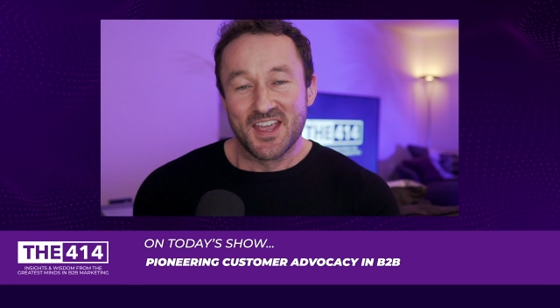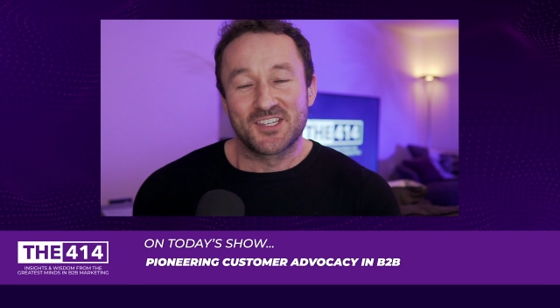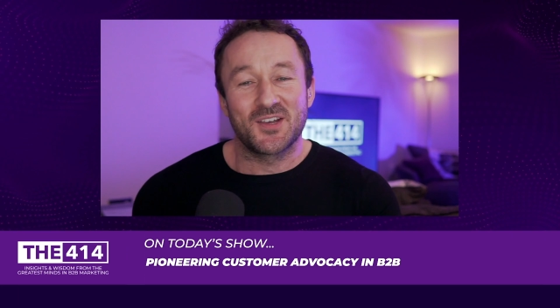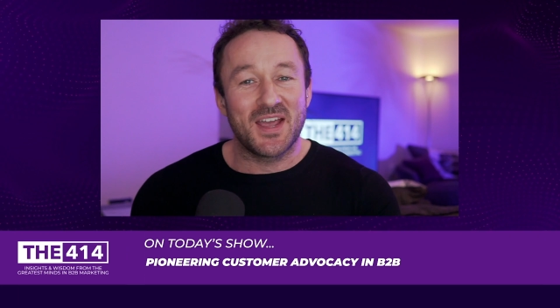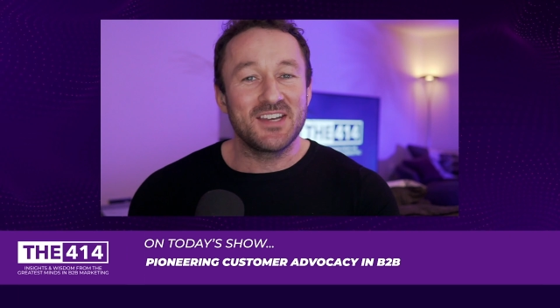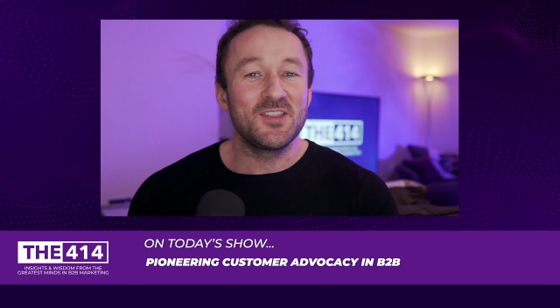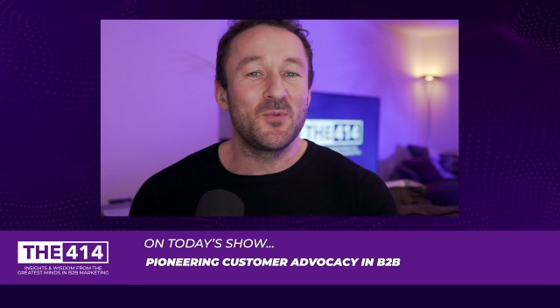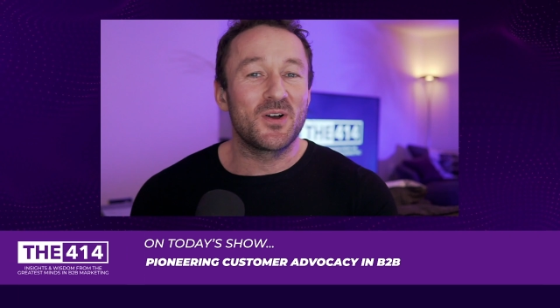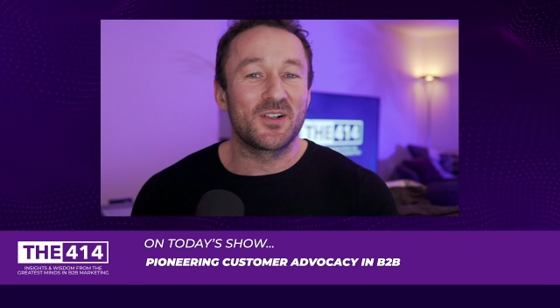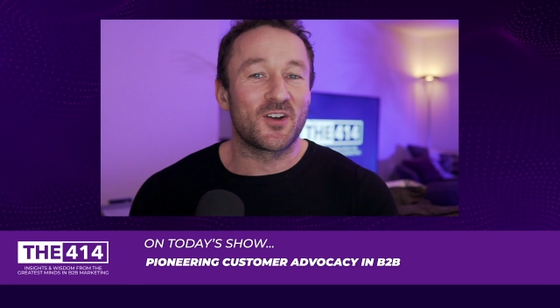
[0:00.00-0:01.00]
So enter
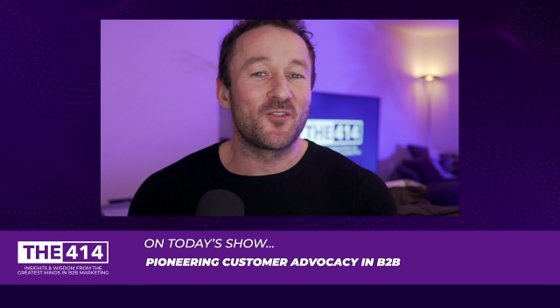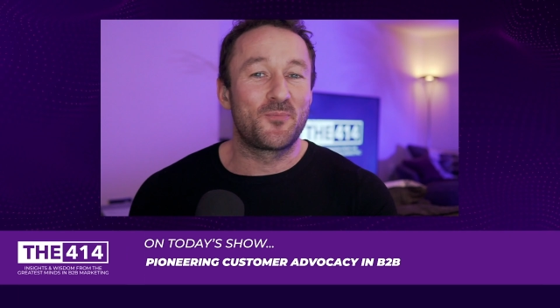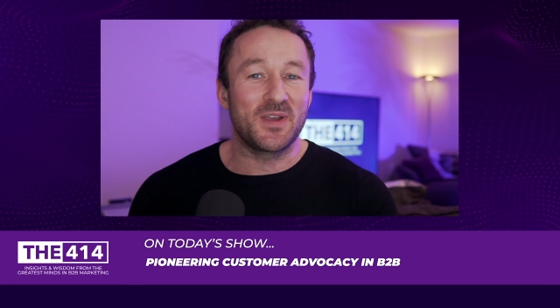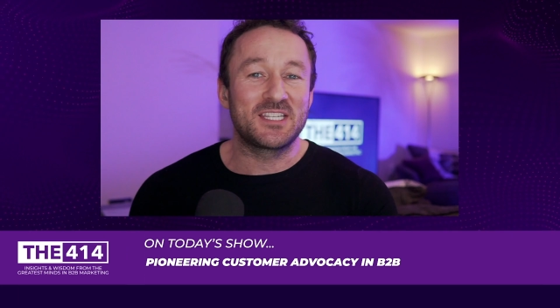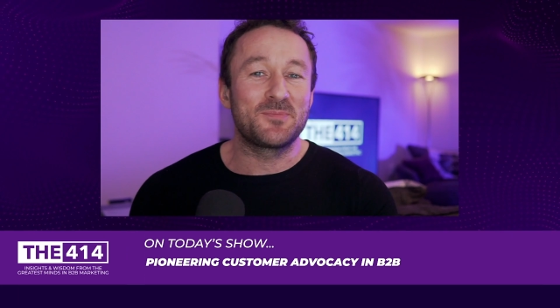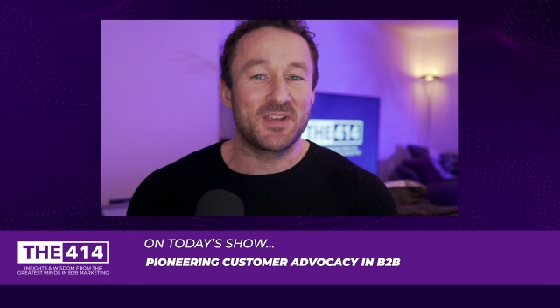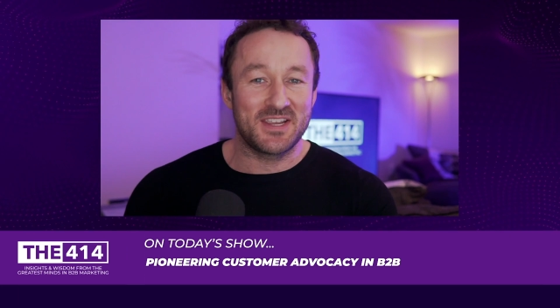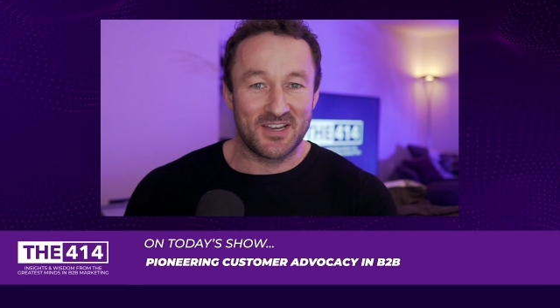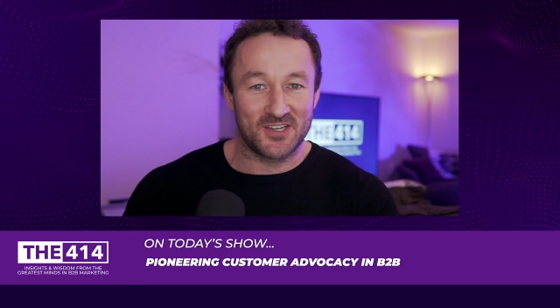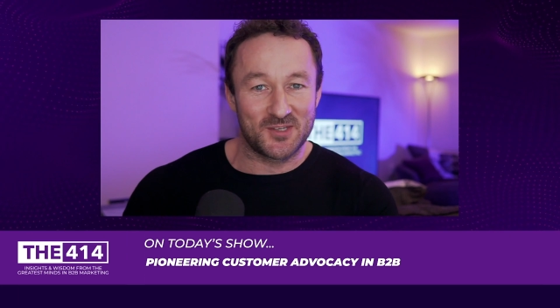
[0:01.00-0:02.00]
the world of
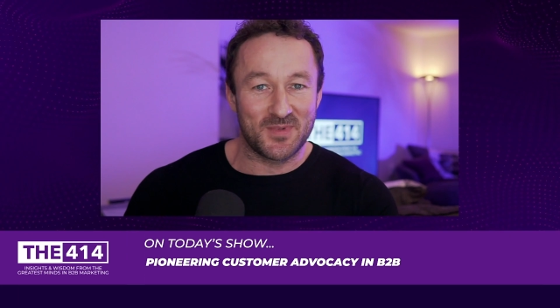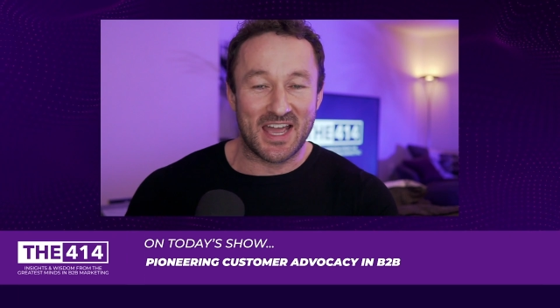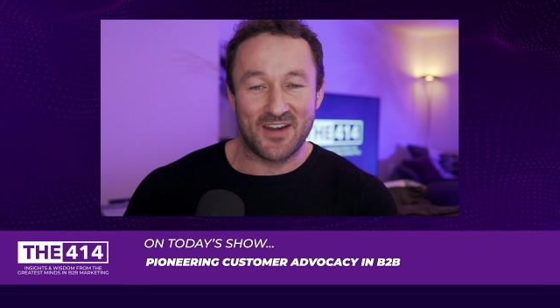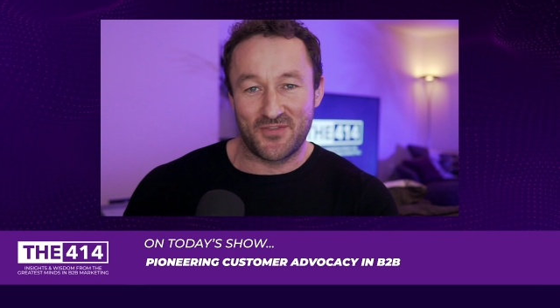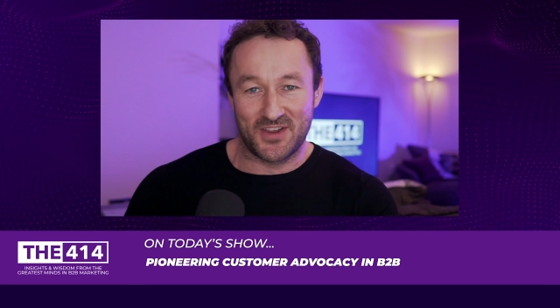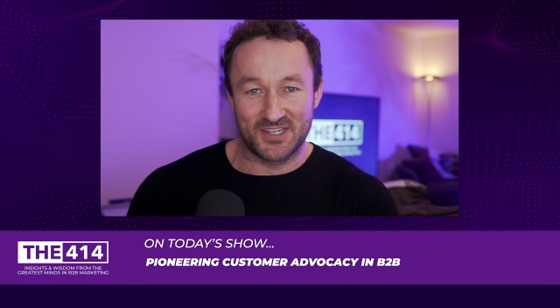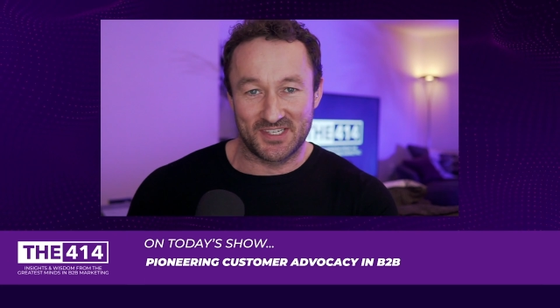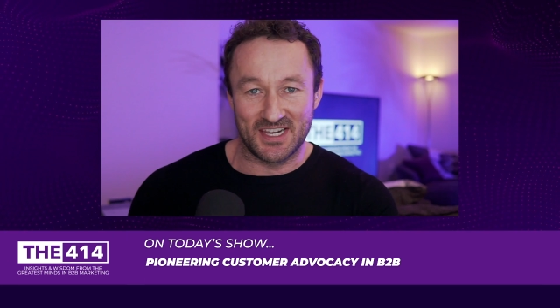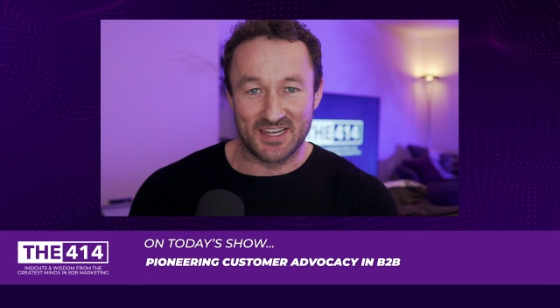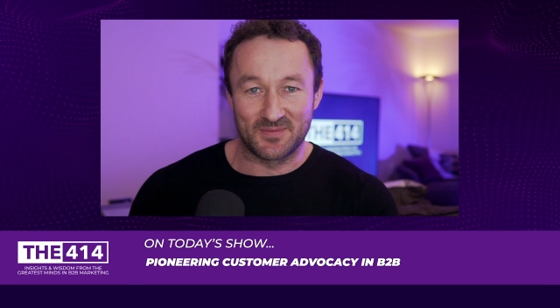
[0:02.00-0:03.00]
B2b Customer
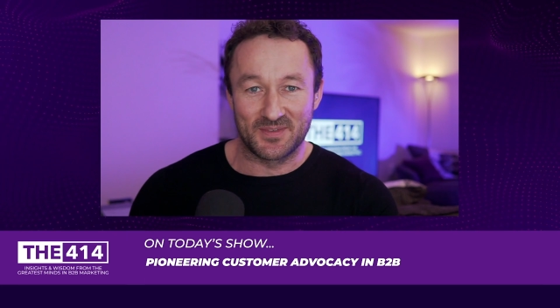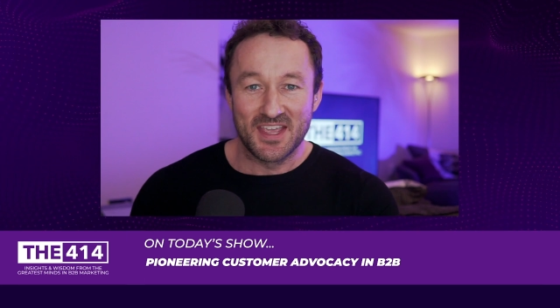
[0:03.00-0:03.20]
Advocacy.